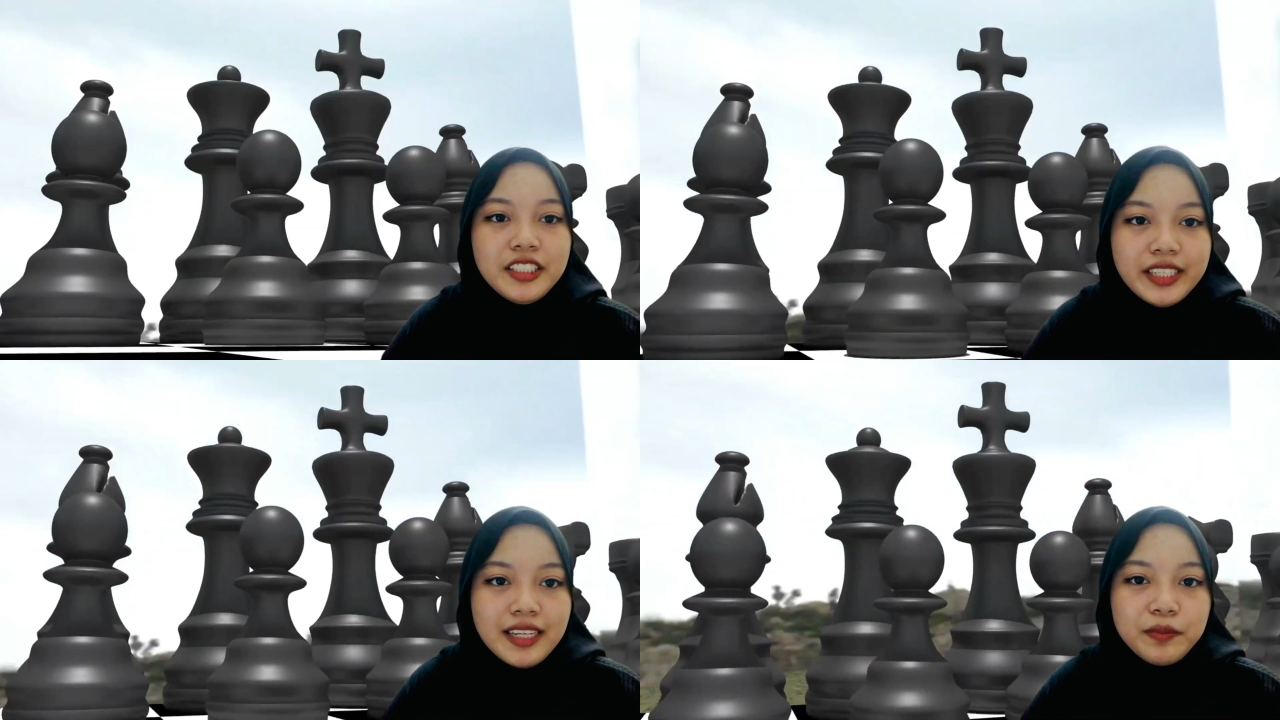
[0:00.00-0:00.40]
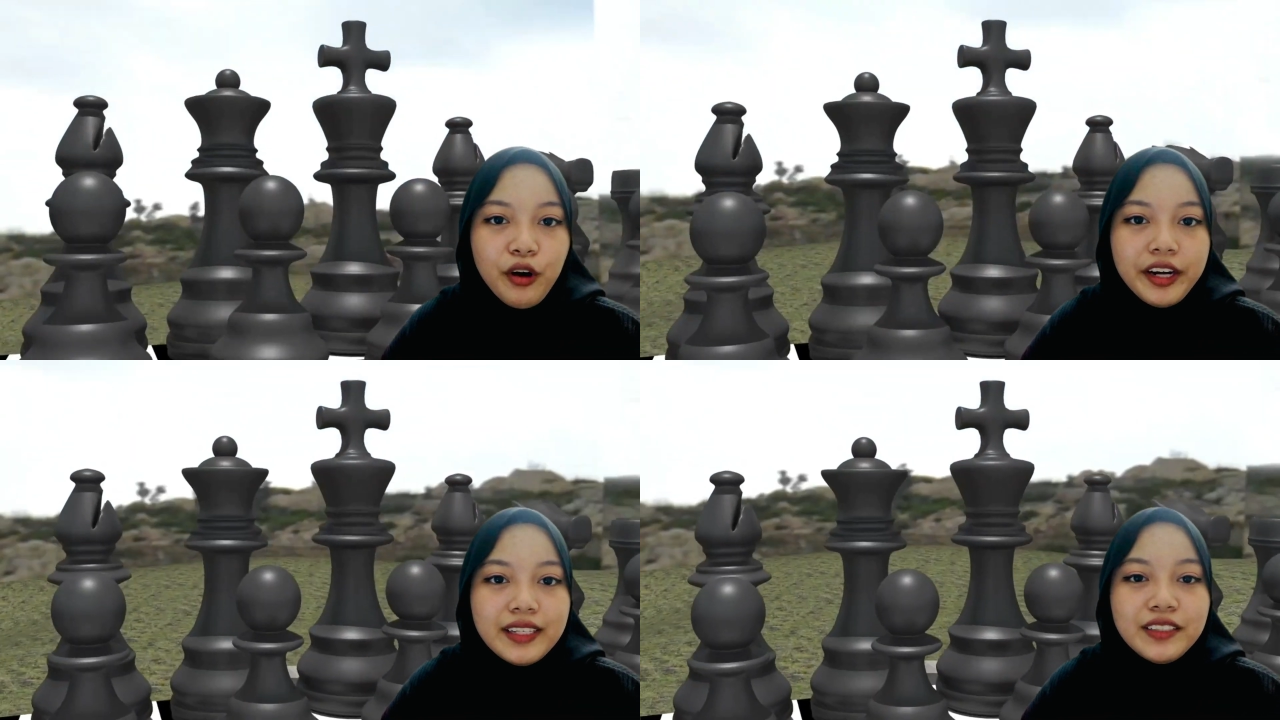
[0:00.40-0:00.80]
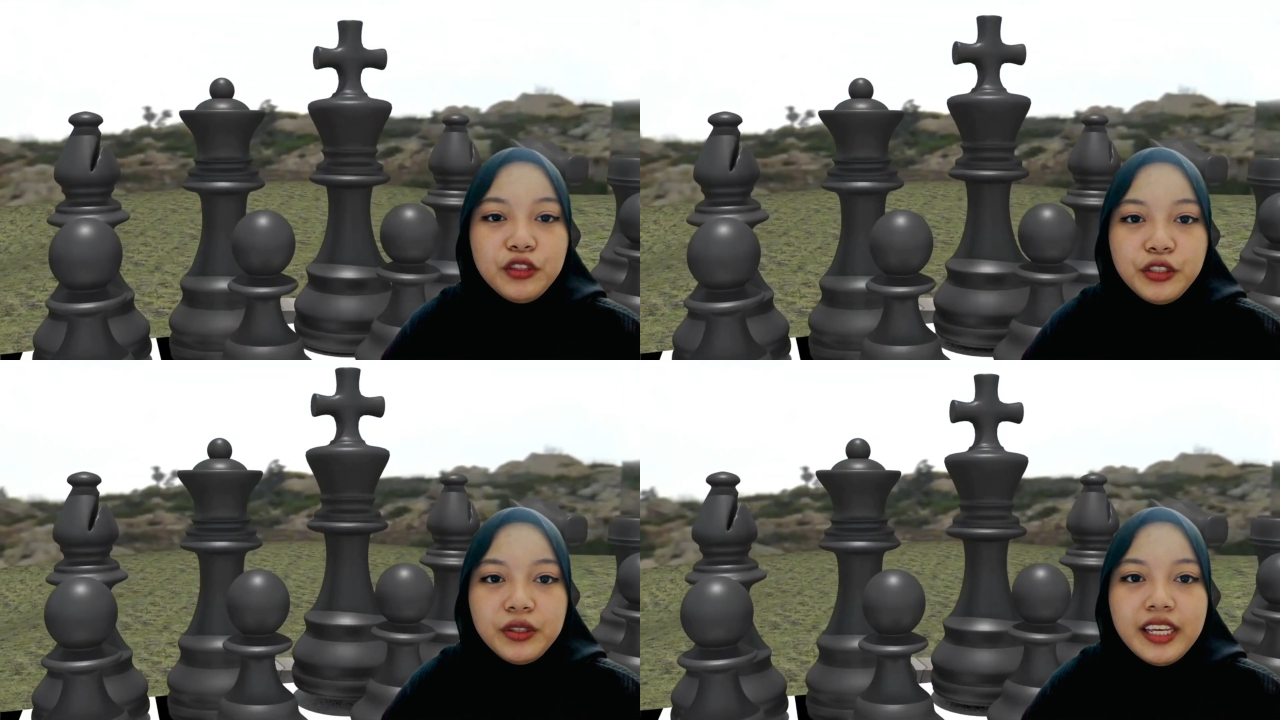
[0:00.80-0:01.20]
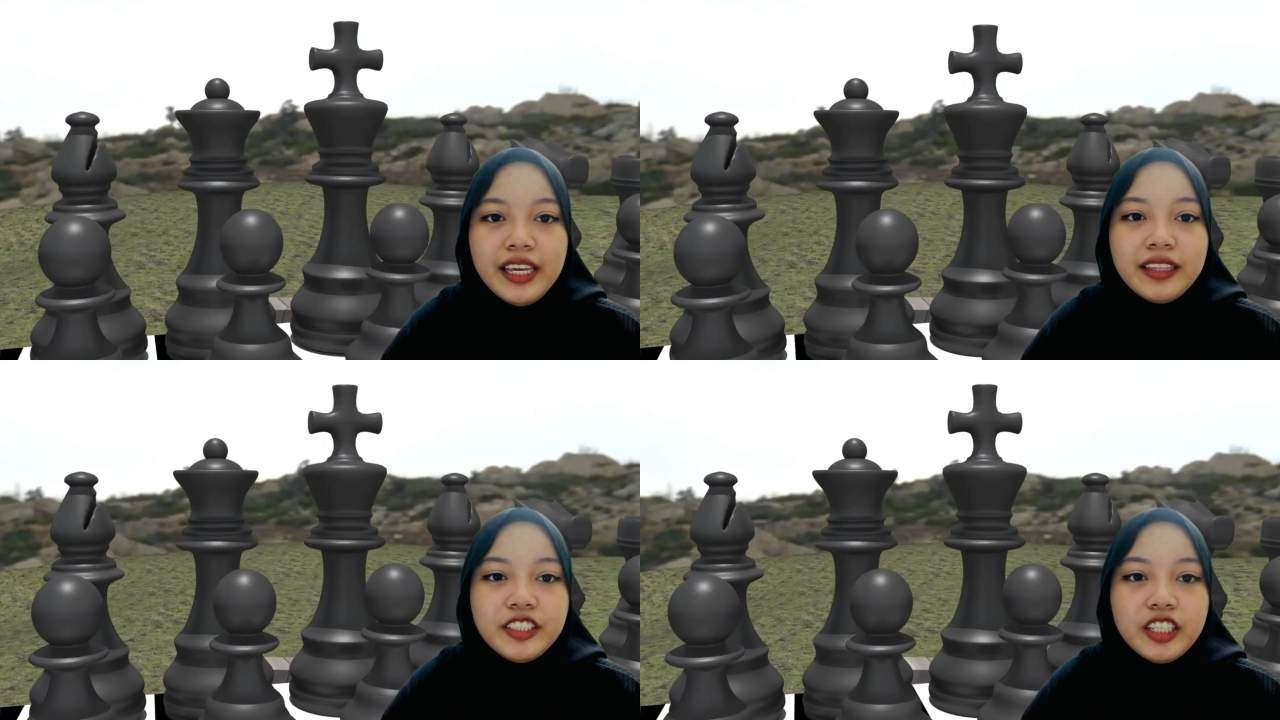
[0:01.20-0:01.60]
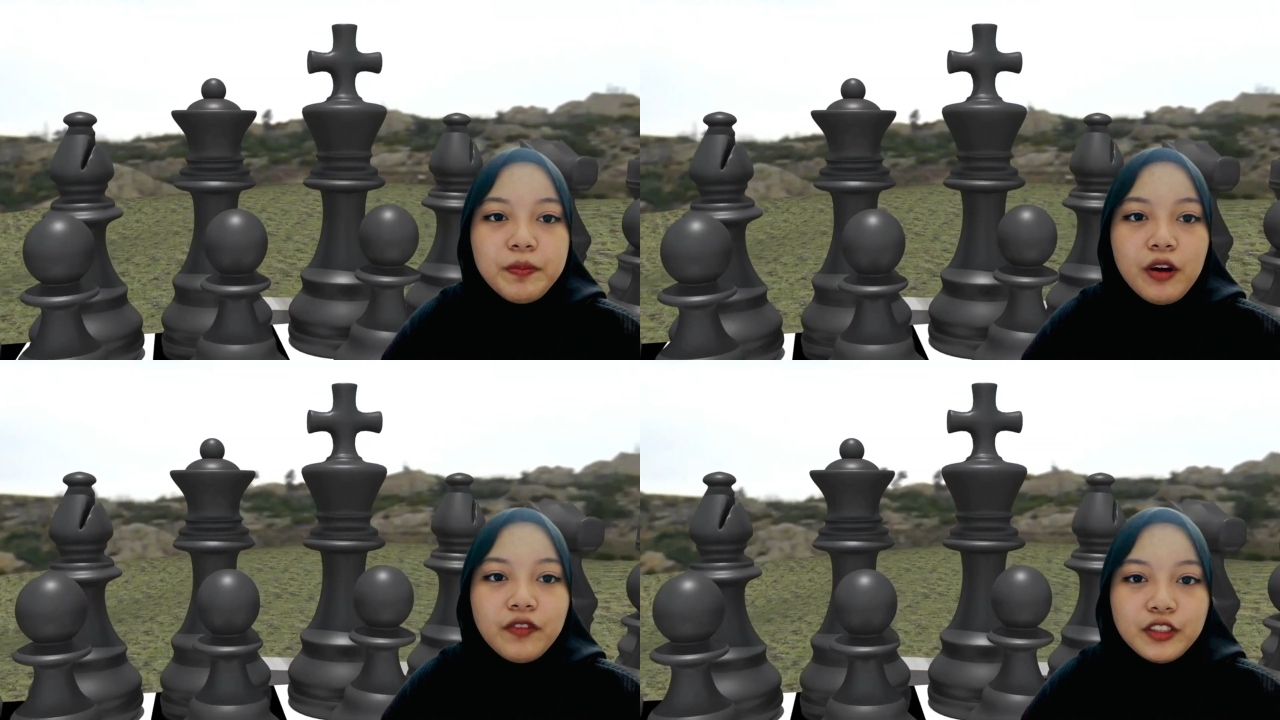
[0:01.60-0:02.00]
chessboard is usually in the shape
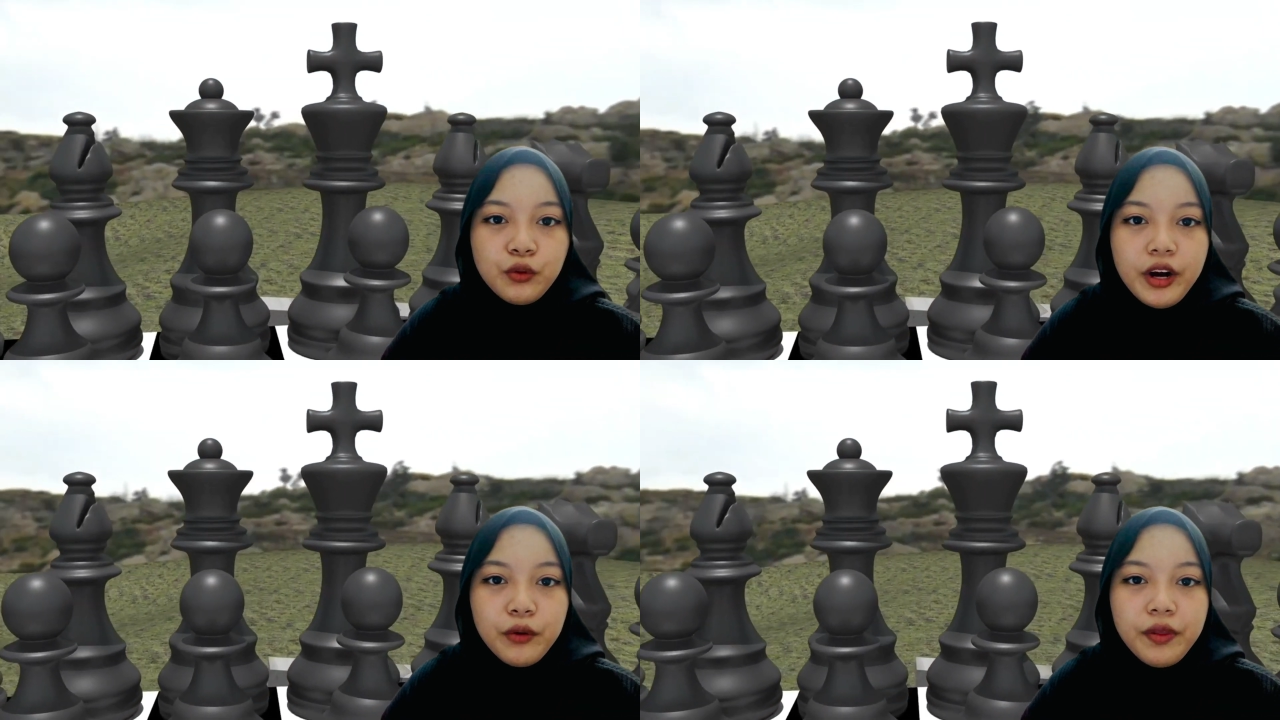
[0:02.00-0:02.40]
of a square